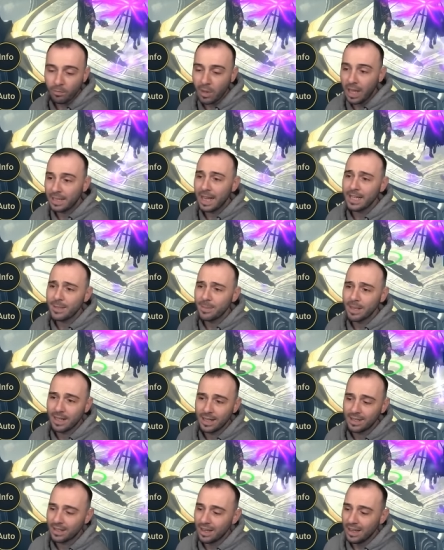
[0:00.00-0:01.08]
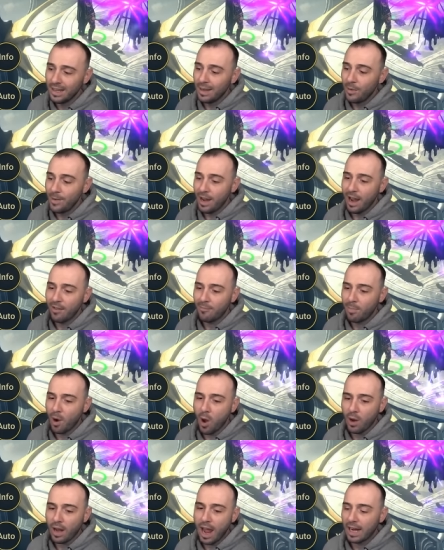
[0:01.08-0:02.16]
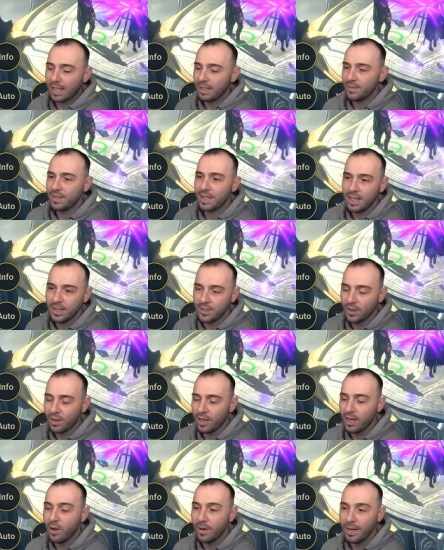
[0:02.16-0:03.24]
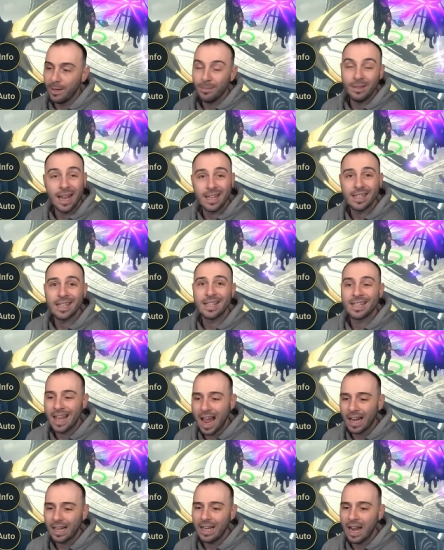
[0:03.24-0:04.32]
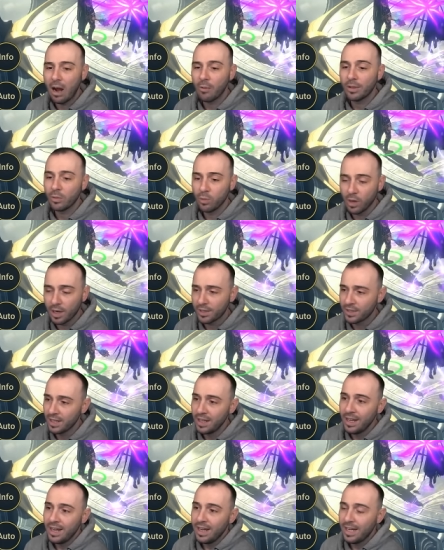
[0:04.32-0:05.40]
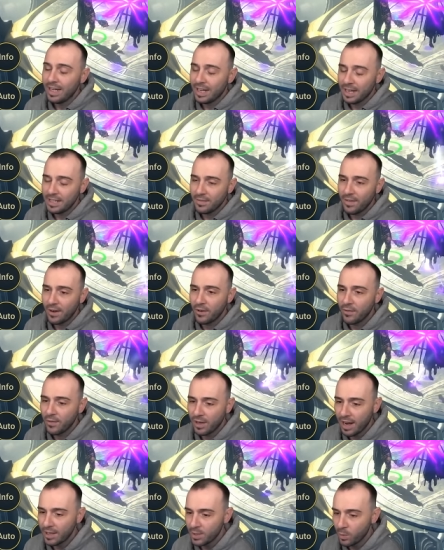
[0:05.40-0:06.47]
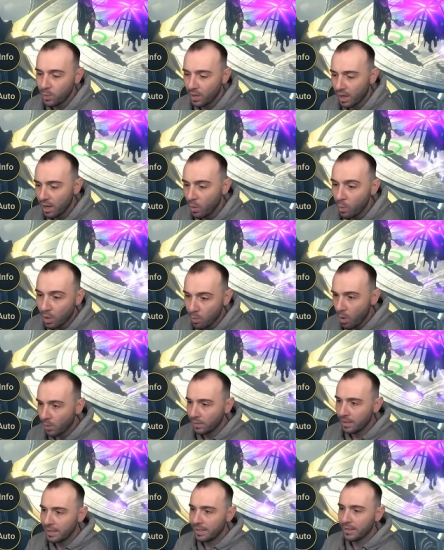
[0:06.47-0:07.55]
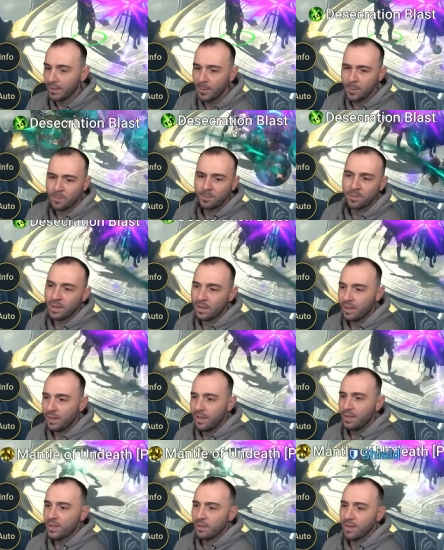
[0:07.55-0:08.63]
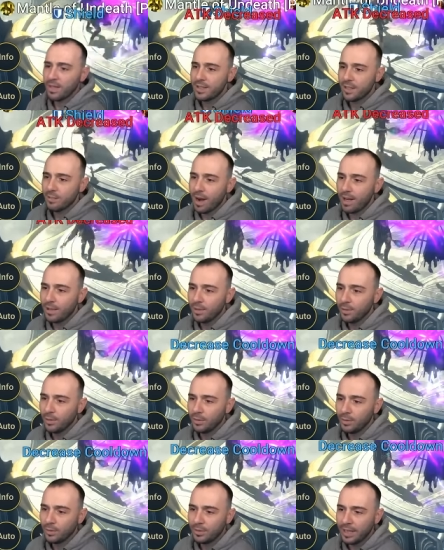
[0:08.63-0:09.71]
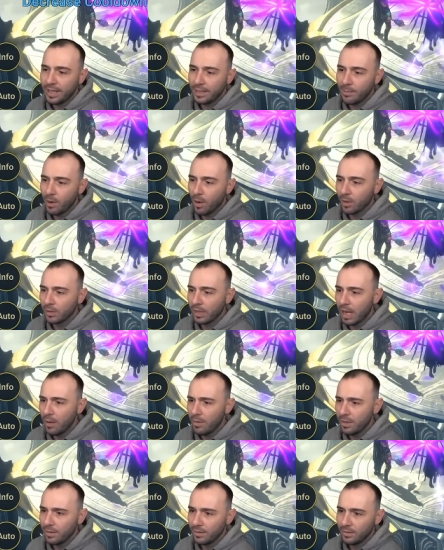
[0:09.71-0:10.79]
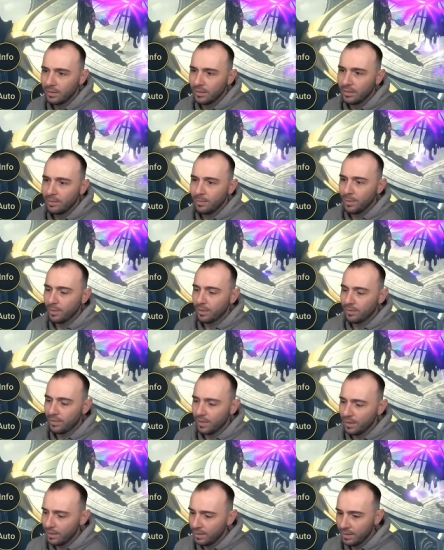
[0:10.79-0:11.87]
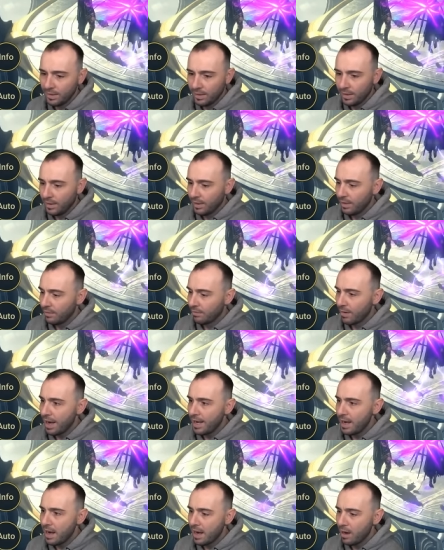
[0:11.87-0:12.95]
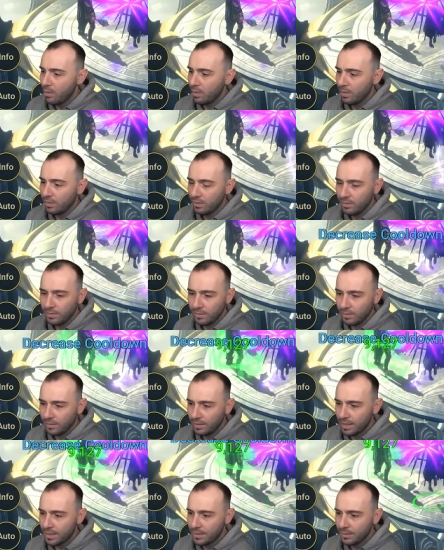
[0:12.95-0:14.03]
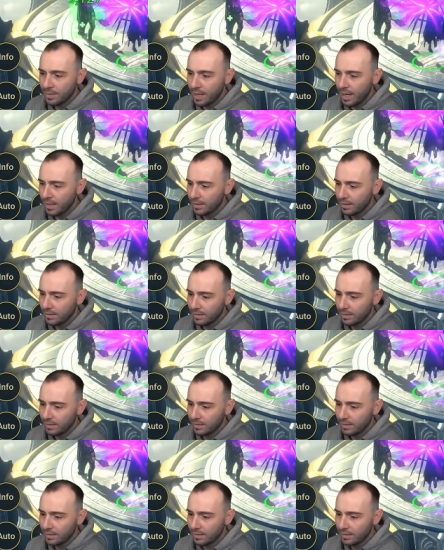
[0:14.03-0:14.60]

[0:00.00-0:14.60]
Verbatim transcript: And that's because we have block active skills on, uh, on him. That's exactly how it works in case if any of you guys were, uh, were wondering, you know. So let's try to, to take them all down. Beautiful. Right now, let's do that.